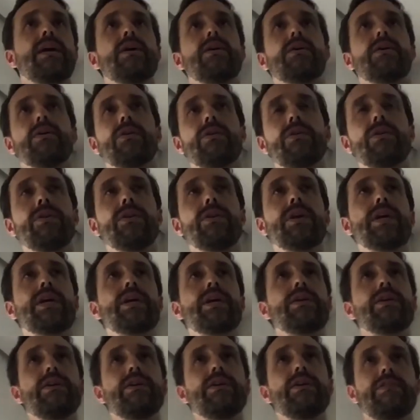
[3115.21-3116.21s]
early
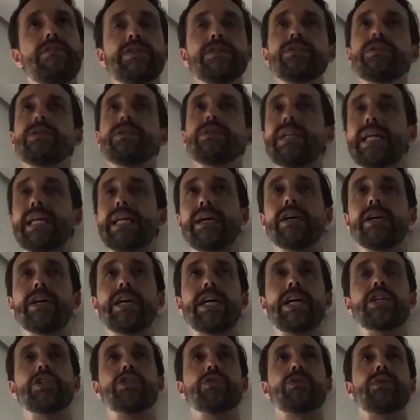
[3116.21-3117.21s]
nerve injury,
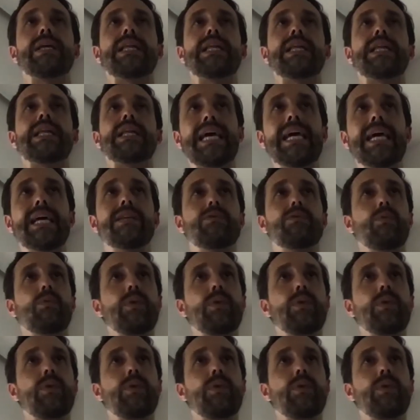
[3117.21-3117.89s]
injury late